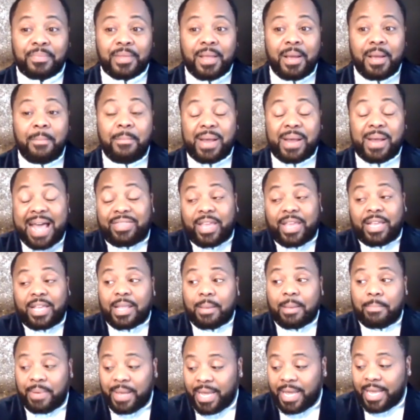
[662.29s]
but I think the
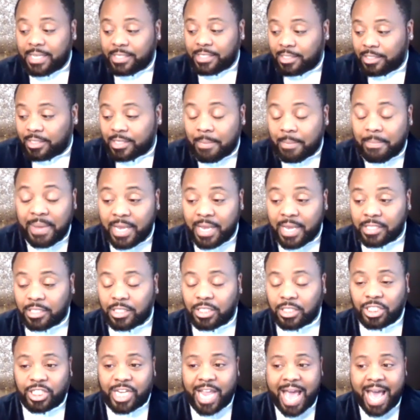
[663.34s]
biggest
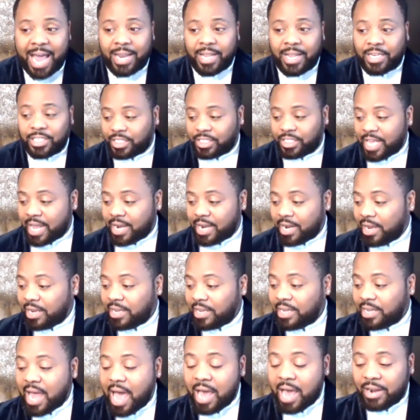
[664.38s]
challenge that a
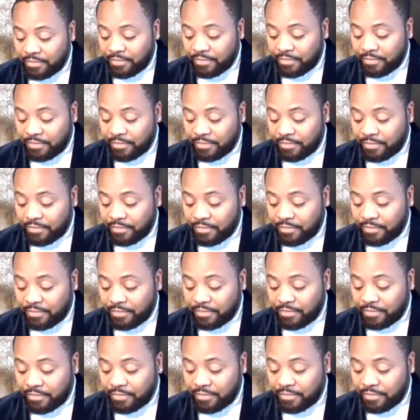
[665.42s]
lot of
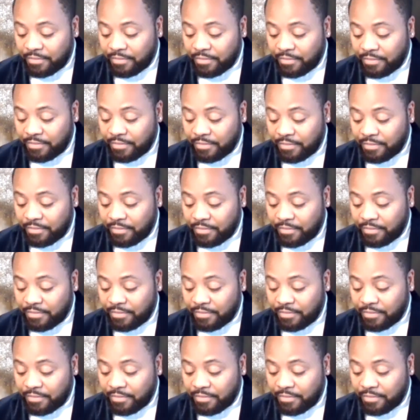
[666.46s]
go